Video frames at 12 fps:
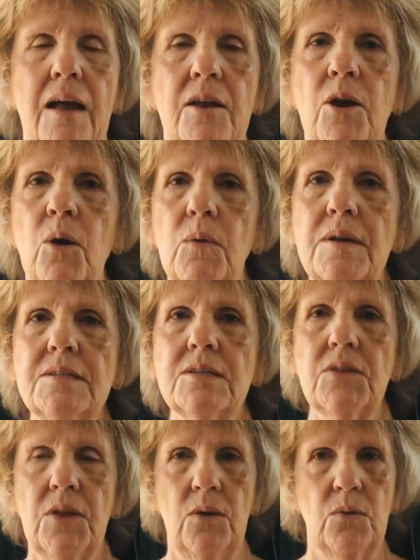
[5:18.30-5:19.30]
No one is
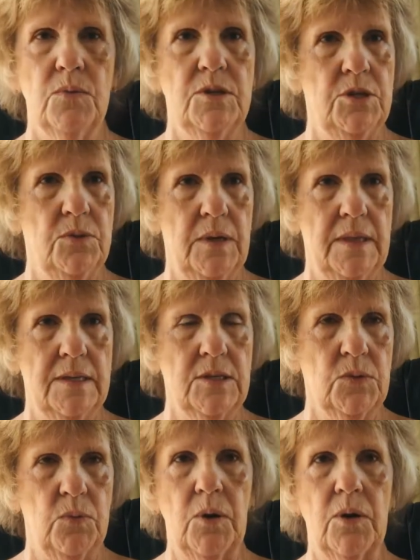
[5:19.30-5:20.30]
alone when doing
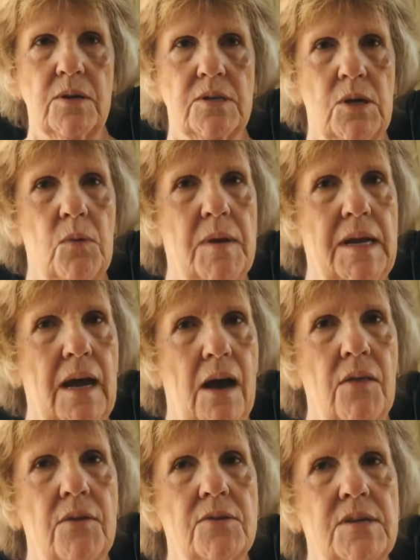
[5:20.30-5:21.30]
this work. So many
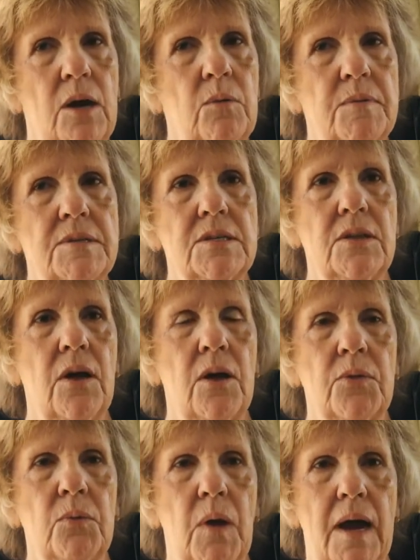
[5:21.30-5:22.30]
others help us
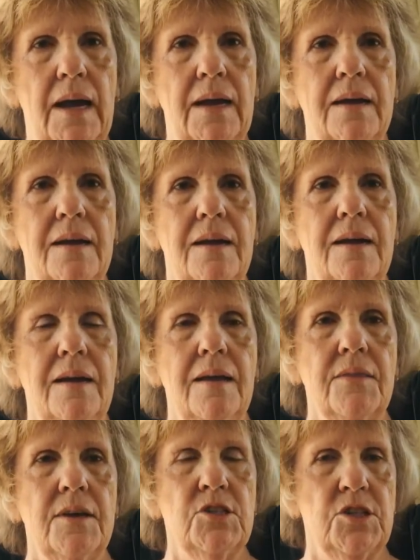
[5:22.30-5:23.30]
along the way.
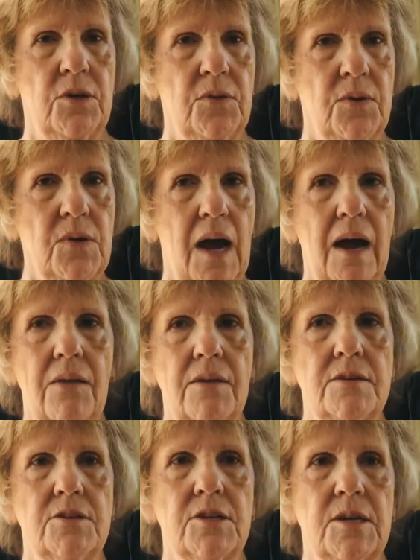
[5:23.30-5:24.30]
They share their
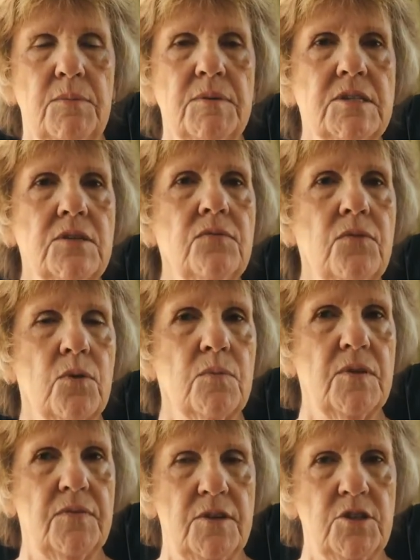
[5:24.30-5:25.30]
knowledge, keep us
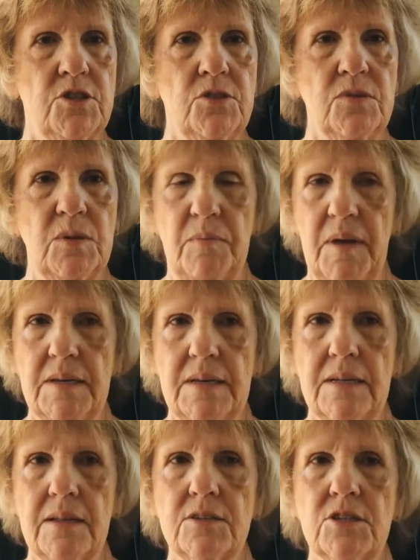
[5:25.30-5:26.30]
informed of issues and
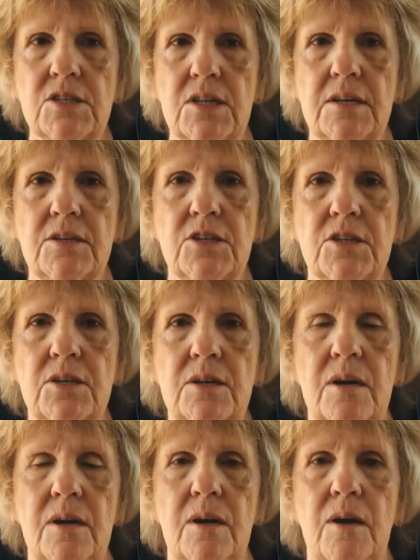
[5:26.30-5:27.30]
pending legislation,
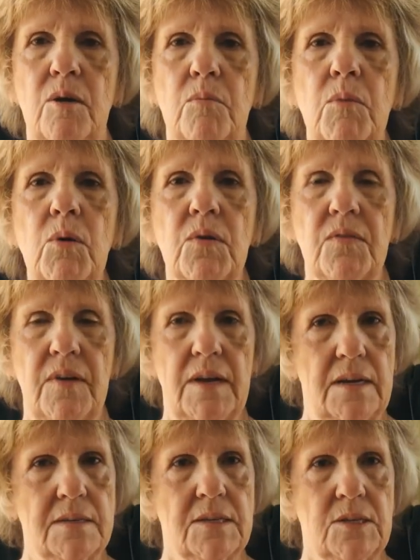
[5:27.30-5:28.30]
motivate
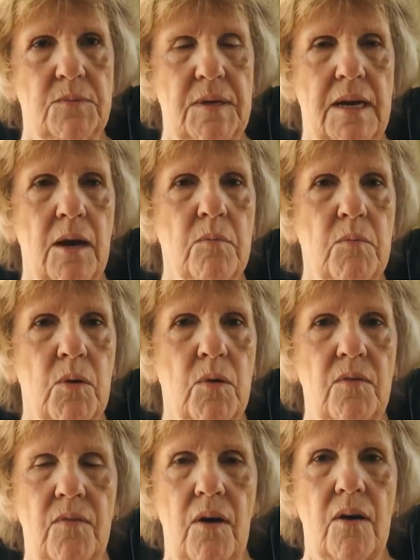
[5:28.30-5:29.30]
us to become more
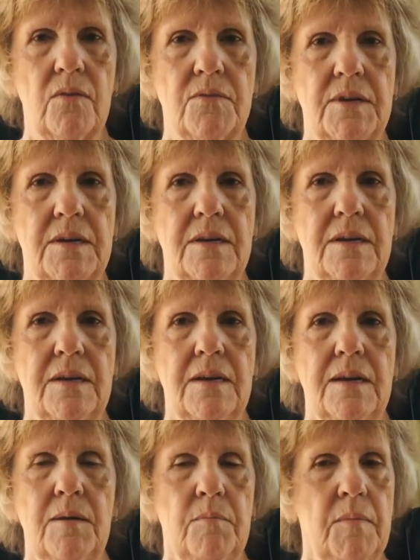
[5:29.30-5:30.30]
involved.
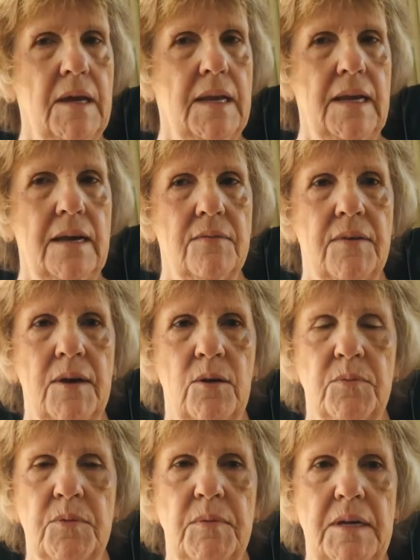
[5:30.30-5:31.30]
Many have
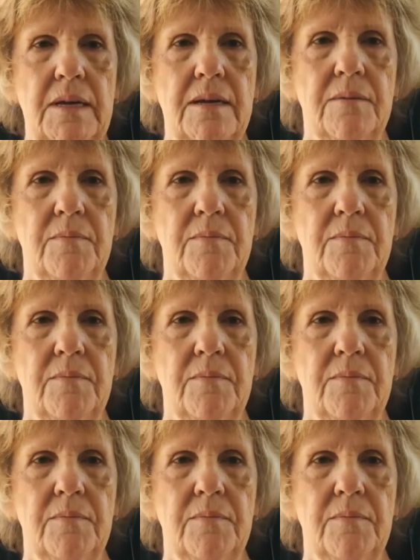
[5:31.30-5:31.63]
helped me.